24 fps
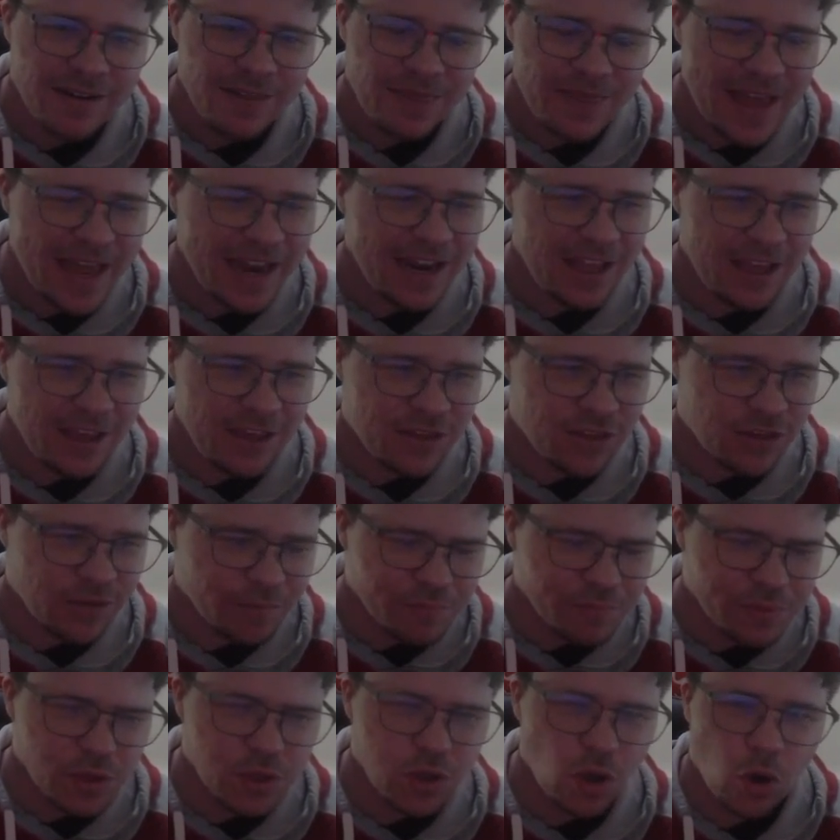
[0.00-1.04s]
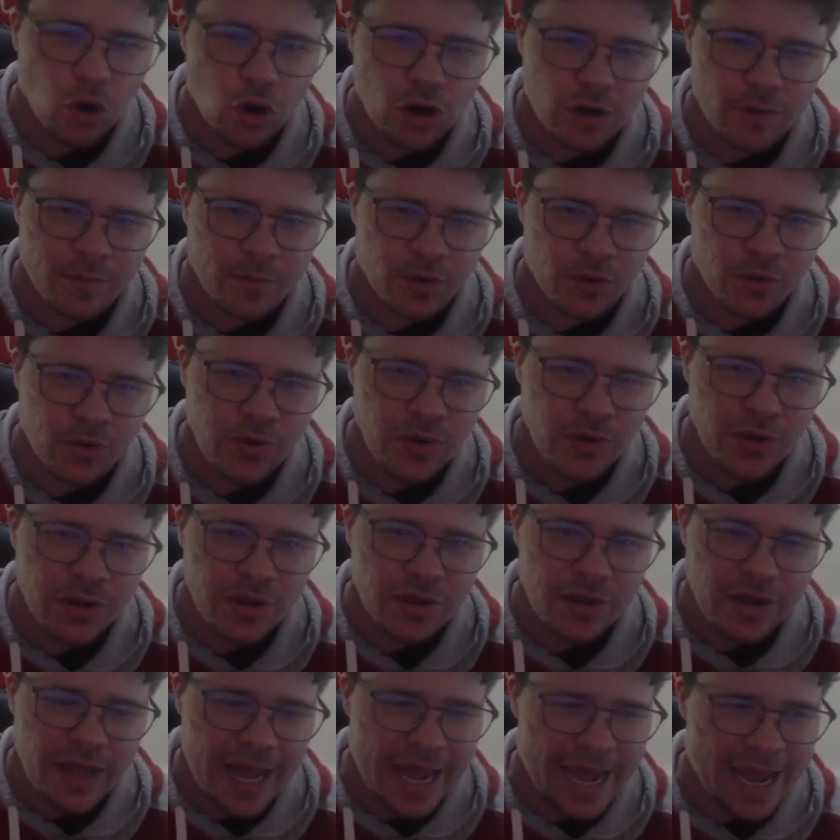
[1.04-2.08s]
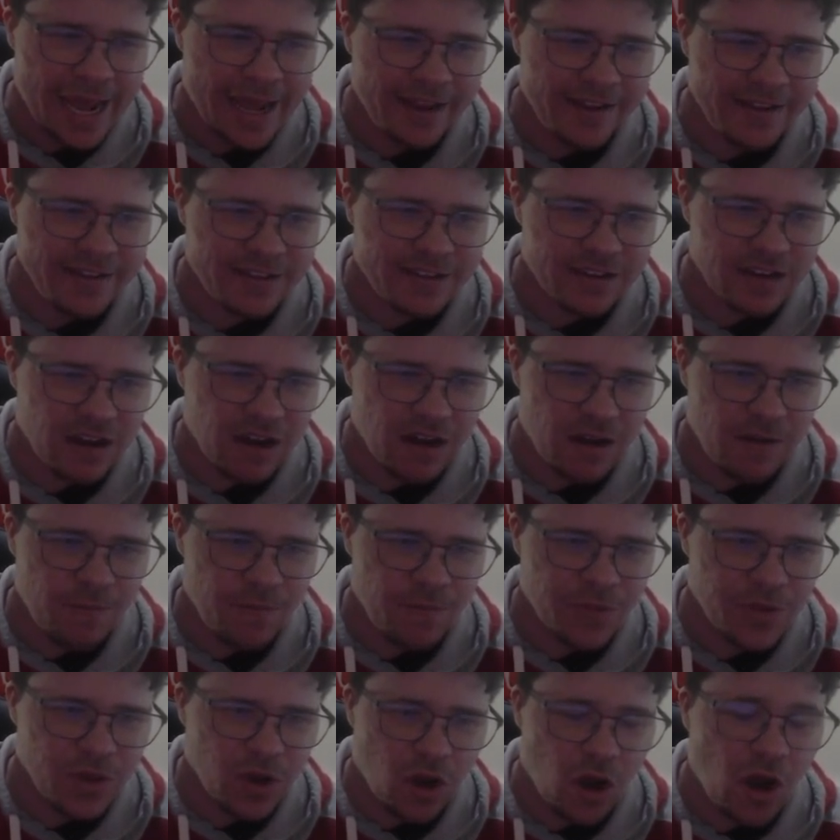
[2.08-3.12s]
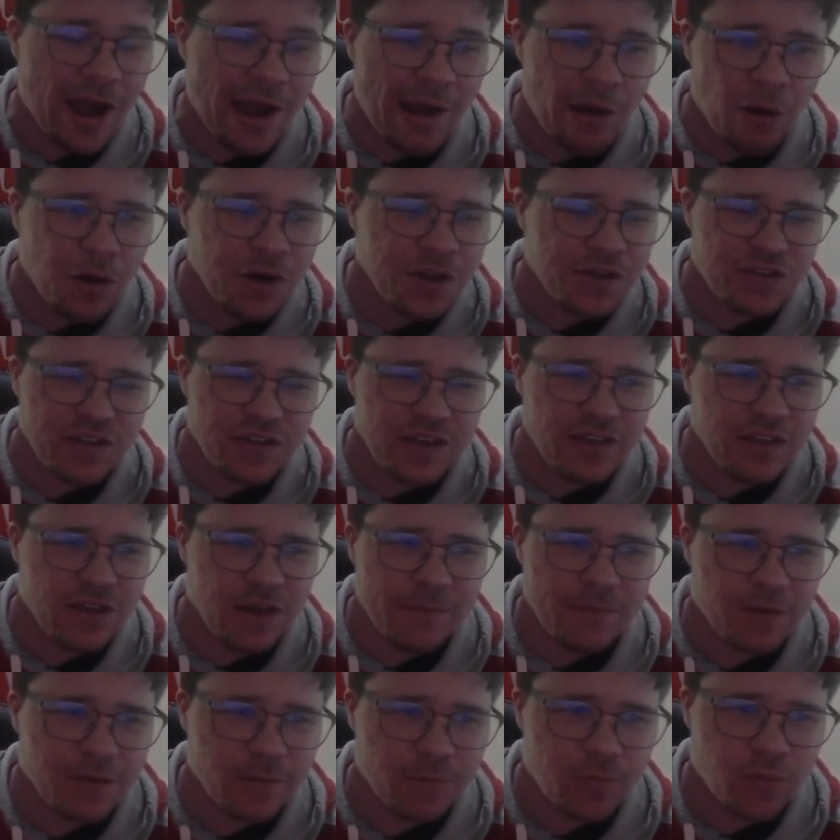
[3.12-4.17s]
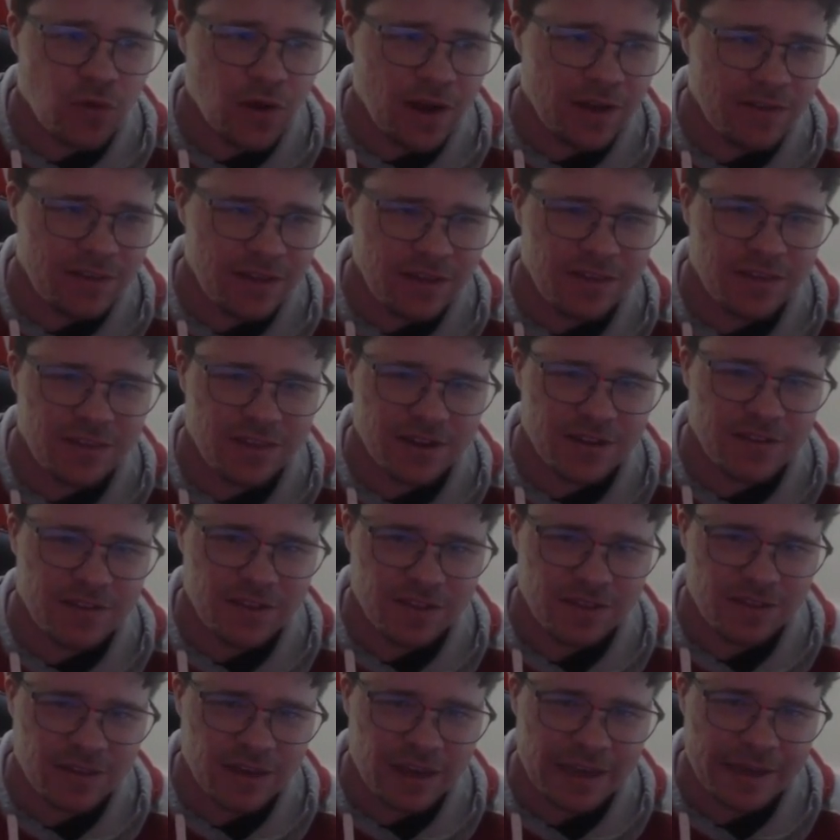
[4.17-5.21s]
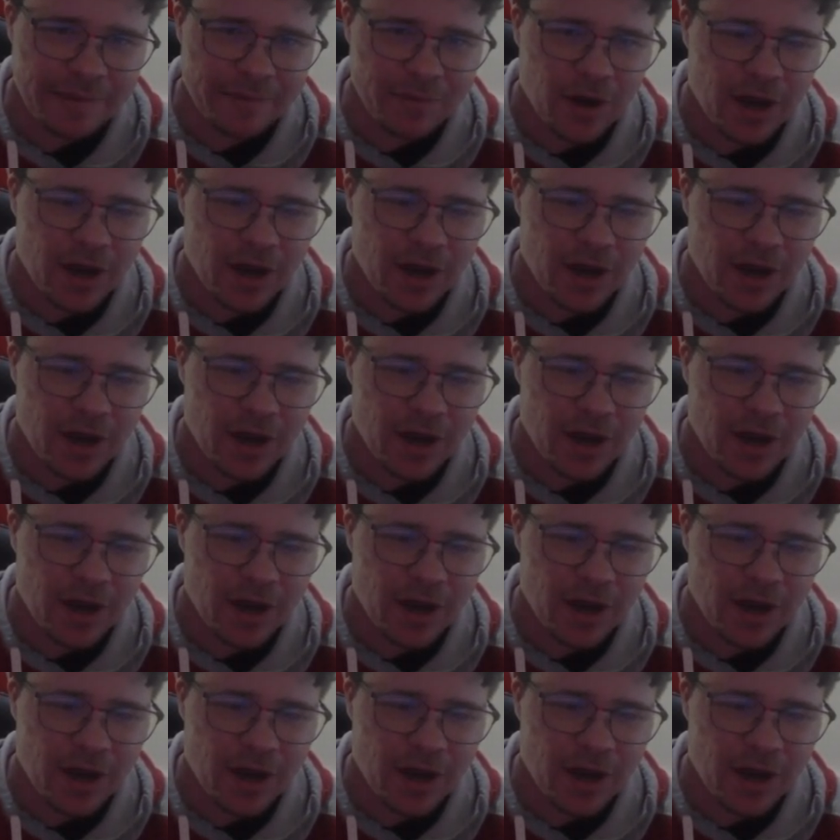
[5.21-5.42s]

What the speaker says: That is deplorable, and I honestly am surprised he's still in this team.